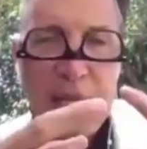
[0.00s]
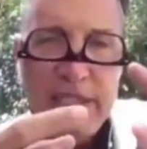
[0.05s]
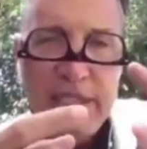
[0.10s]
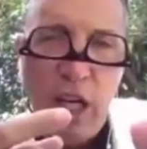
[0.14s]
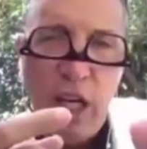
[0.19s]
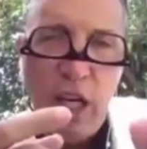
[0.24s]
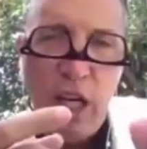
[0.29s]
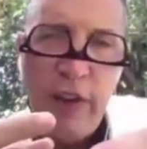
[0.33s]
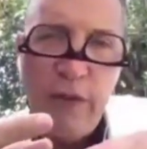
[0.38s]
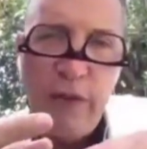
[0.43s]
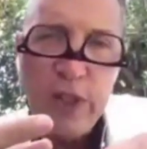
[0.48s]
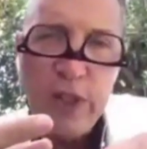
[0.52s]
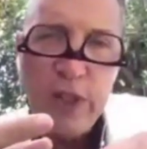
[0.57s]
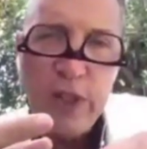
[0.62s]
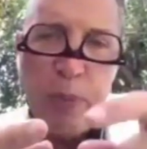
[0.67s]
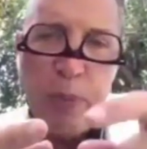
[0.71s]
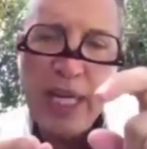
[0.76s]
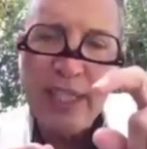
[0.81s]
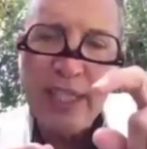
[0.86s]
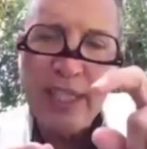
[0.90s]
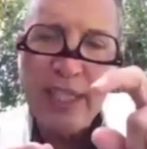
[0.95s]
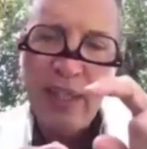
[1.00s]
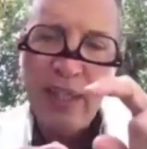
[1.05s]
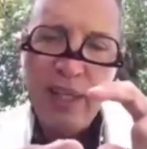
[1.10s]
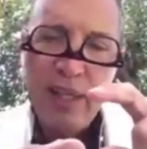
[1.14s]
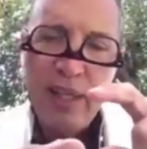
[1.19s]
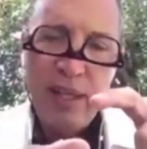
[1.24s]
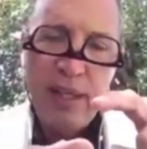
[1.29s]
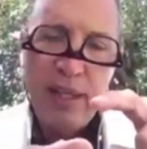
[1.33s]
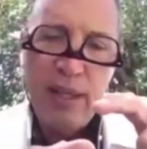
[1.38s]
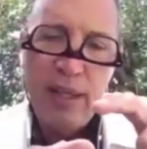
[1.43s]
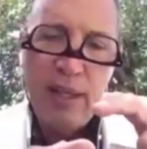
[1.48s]
by solving for space,
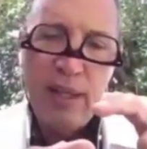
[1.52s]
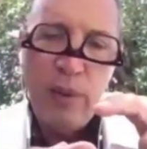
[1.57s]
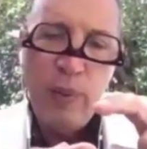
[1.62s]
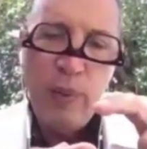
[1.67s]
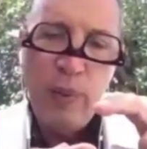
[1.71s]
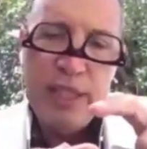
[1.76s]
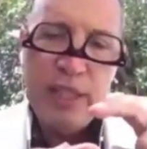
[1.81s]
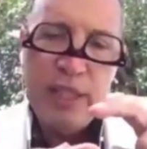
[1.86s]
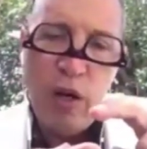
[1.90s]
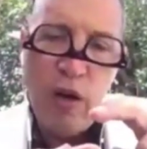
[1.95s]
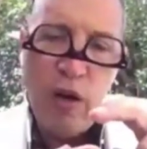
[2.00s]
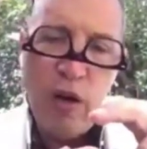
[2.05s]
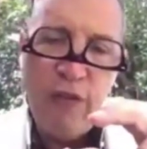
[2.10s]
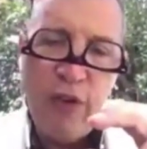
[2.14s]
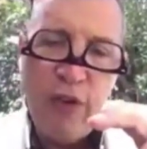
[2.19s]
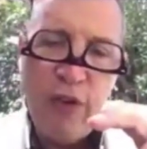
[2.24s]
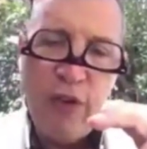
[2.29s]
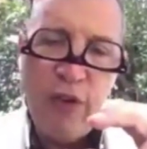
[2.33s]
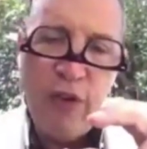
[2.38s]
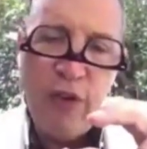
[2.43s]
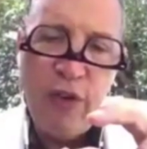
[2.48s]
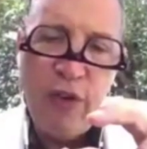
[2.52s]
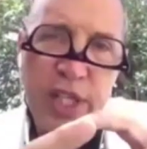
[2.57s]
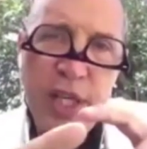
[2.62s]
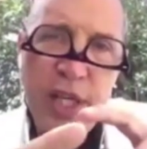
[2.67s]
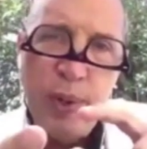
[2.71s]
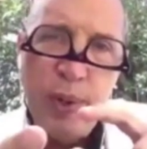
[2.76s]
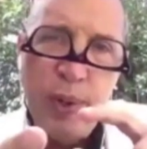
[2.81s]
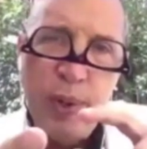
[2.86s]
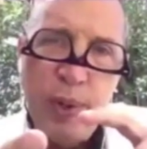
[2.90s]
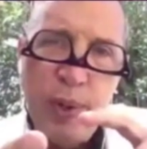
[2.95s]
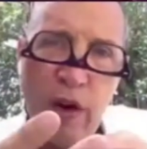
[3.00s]
we solve for
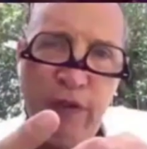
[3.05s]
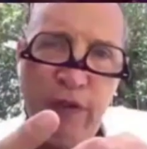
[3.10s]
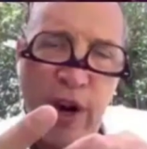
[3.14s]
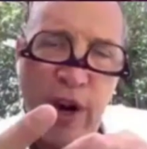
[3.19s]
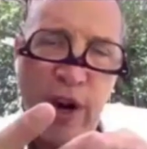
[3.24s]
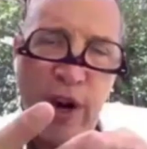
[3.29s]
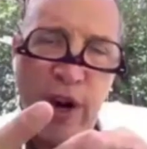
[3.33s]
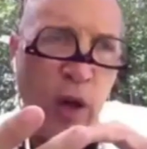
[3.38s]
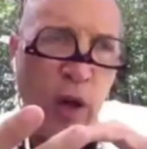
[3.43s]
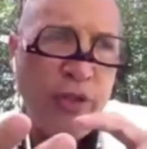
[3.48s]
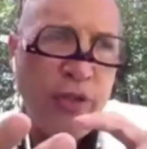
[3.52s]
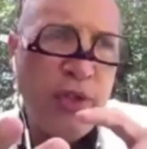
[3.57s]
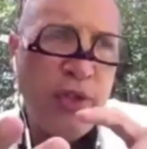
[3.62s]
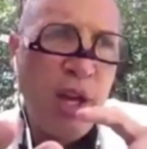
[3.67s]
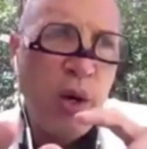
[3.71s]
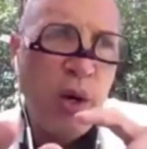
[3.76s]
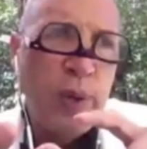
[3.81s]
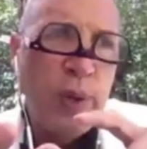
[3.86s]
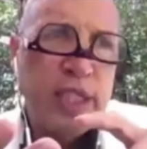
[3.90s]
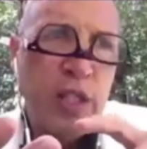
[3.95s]
energy, we solve for health,